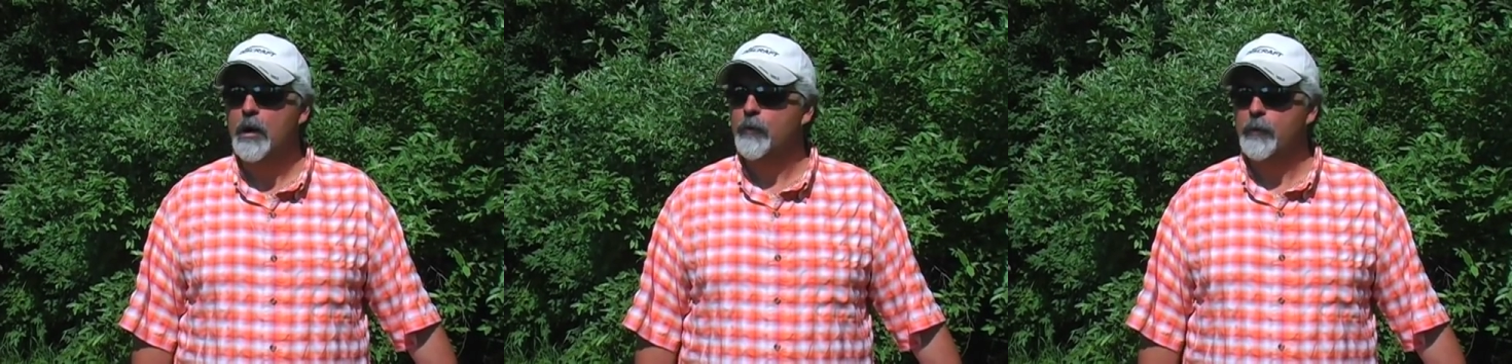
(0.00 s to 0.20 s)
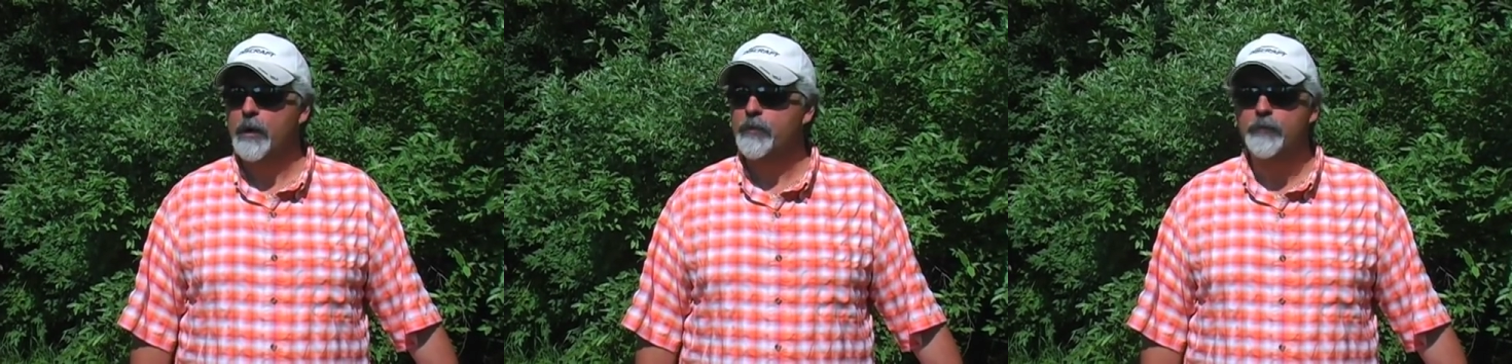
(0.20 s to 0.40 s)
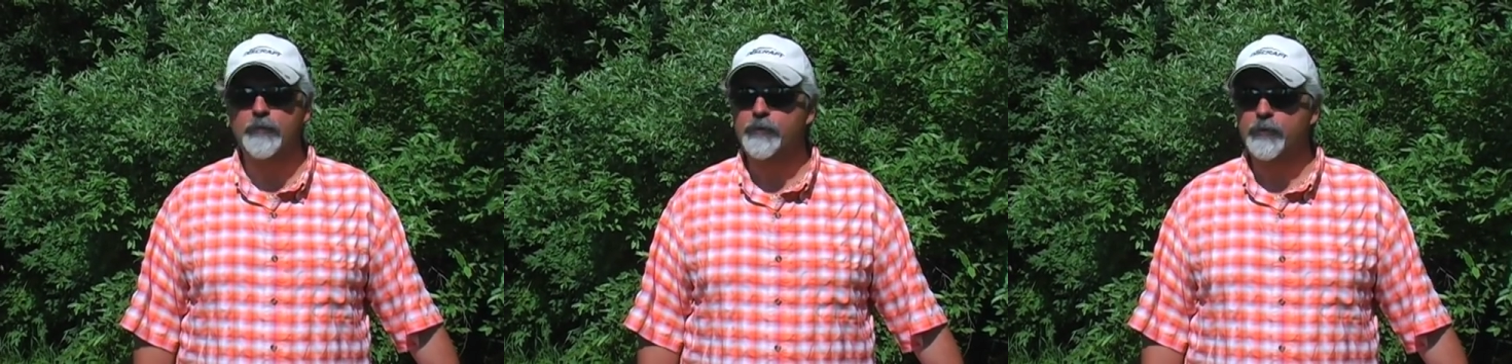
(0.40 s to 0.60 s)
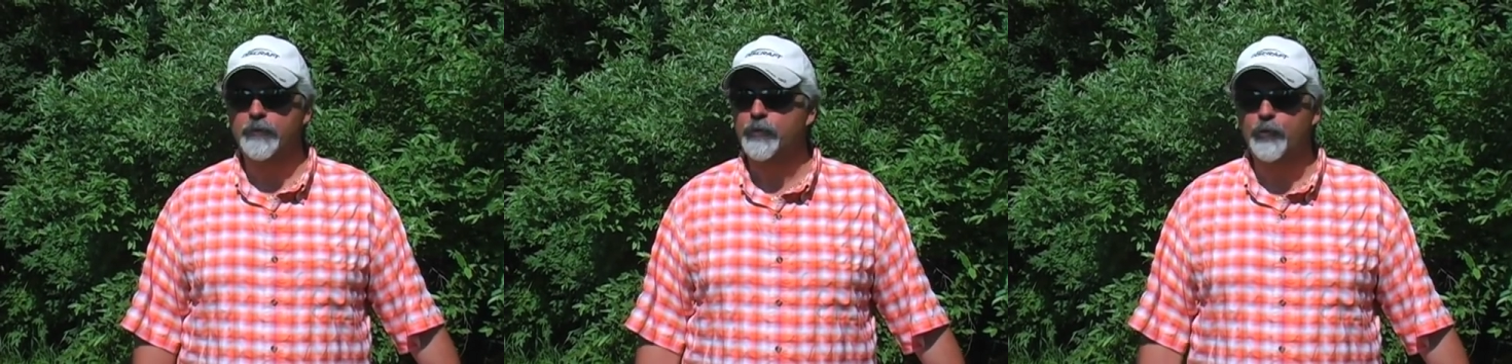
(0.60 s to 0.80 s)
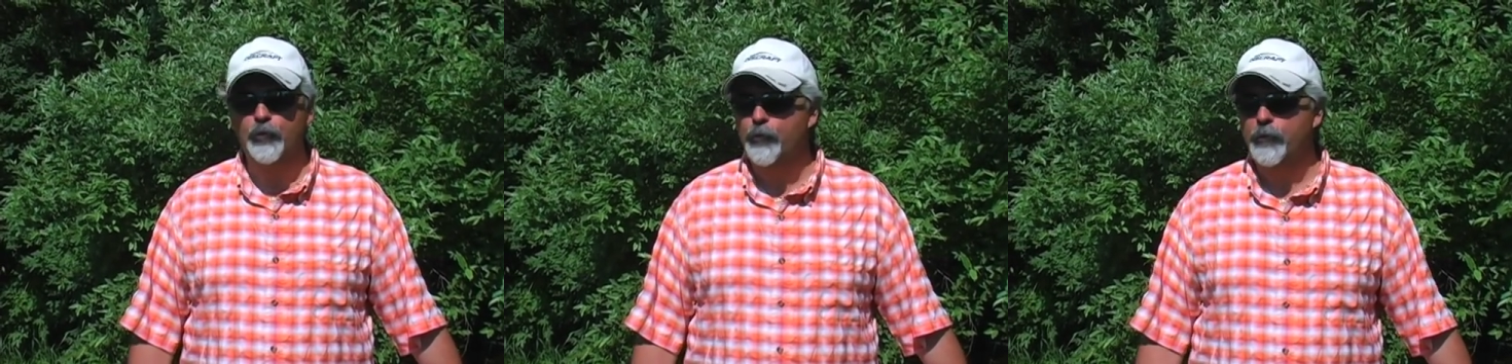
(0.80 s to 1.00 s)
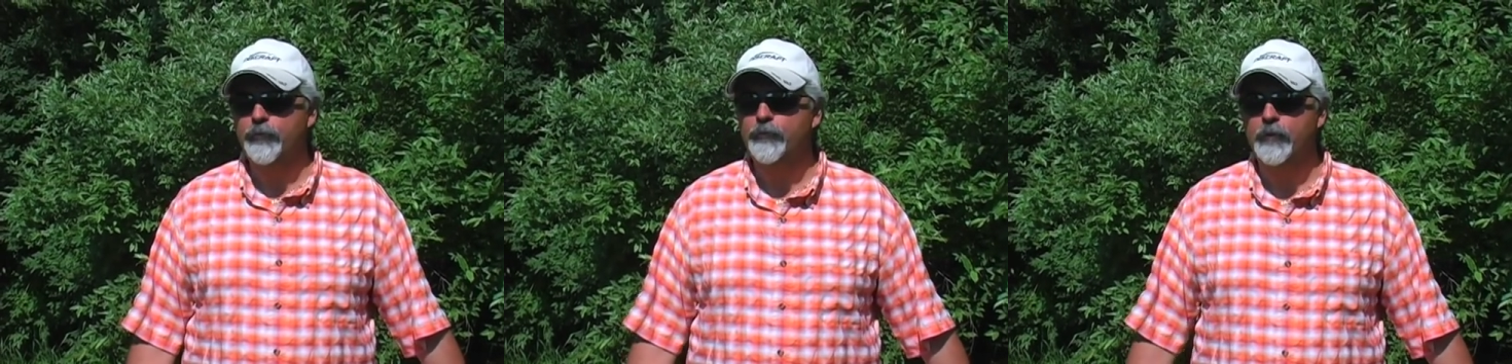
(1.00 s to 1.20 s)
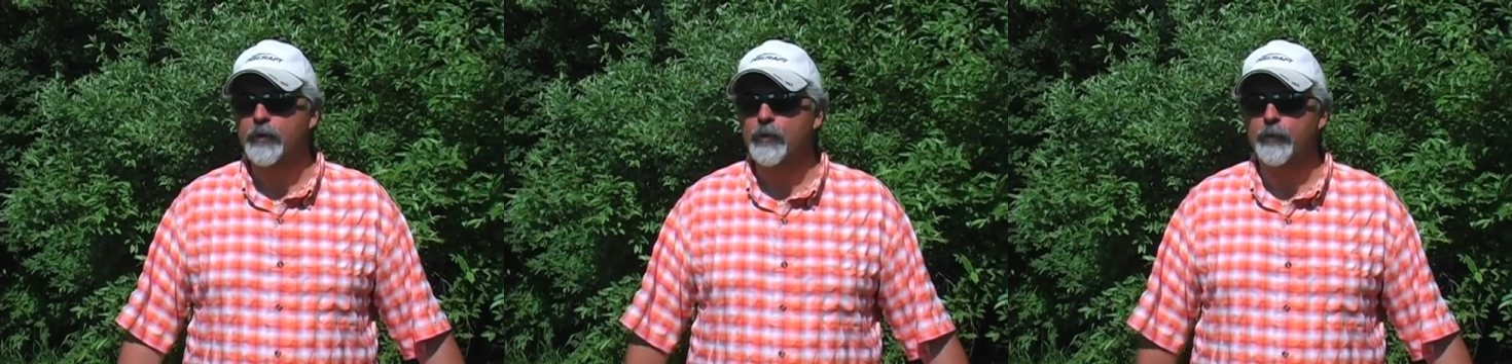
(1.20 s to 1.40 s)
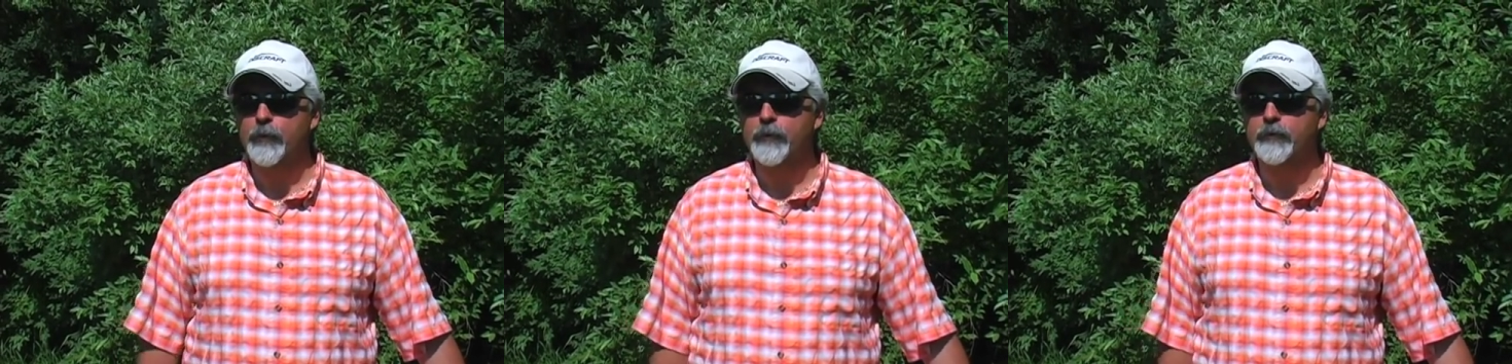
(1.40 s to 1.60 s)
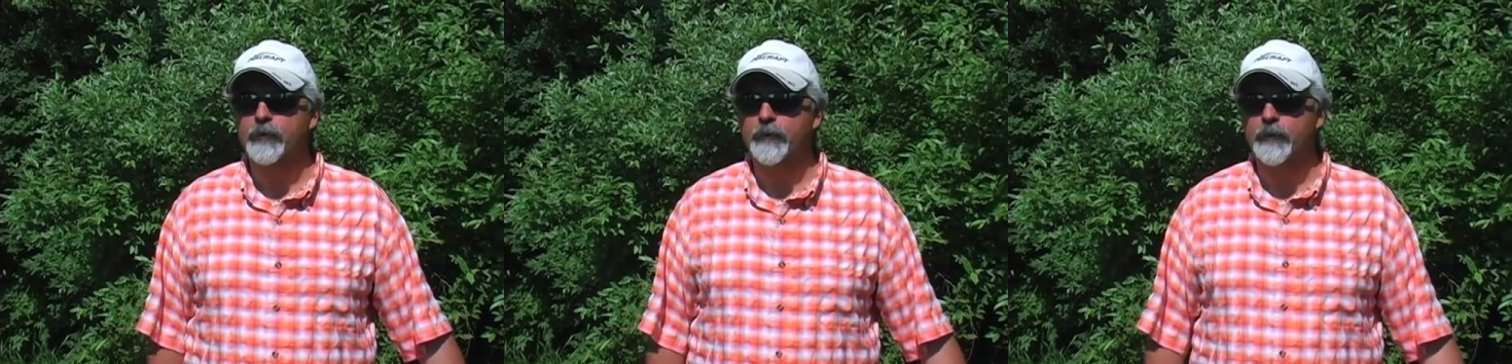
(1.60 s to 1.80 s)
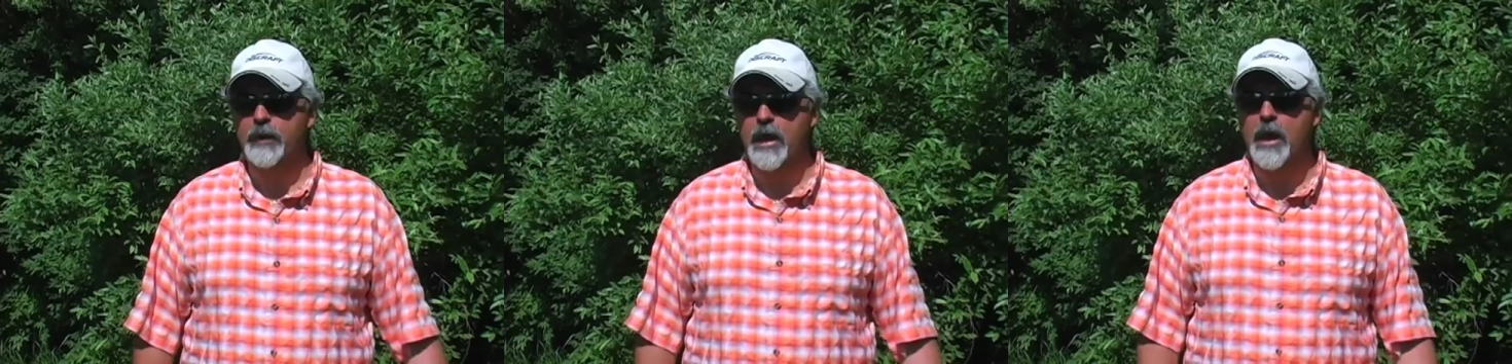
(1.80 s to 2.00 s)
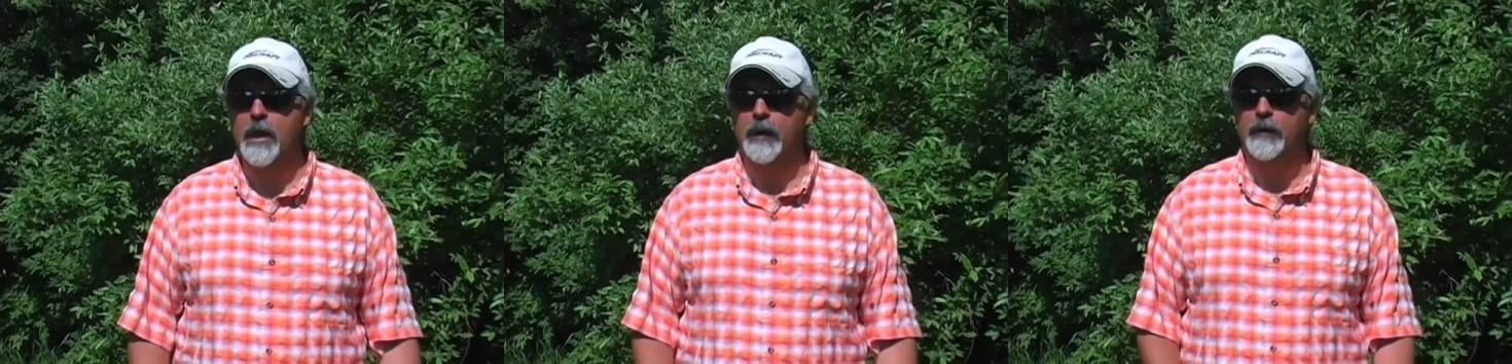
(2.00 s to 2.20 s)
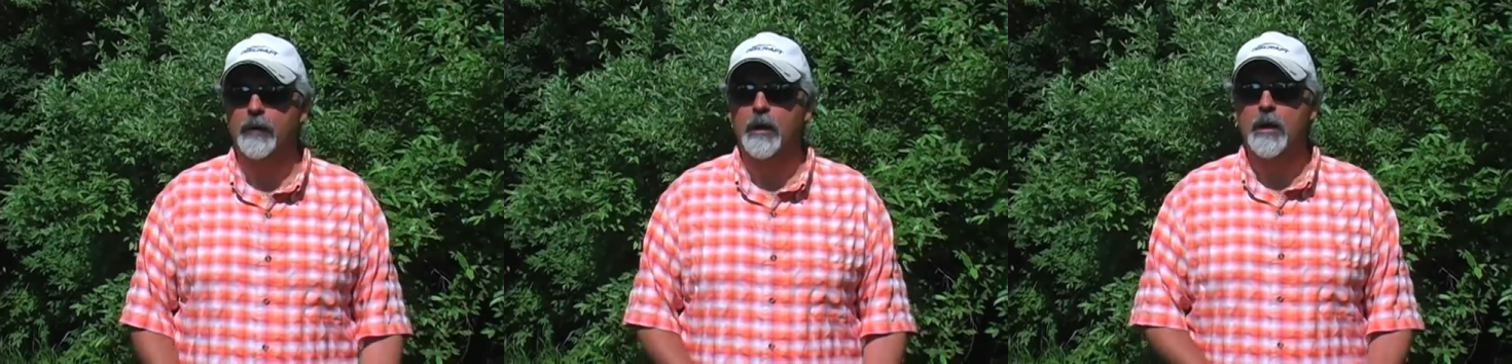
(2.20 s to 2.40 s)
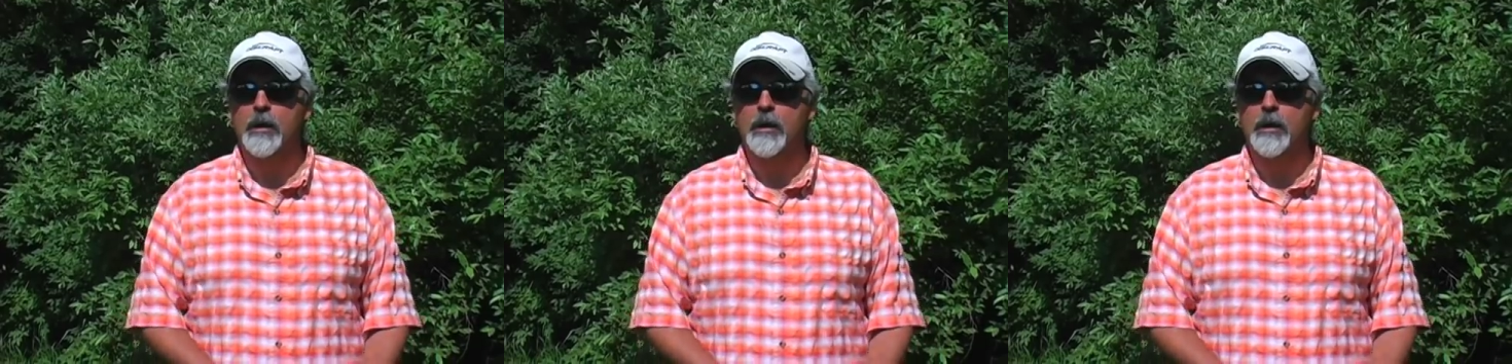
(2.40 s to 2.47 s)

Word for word: rather than just twisting your wrist at the end.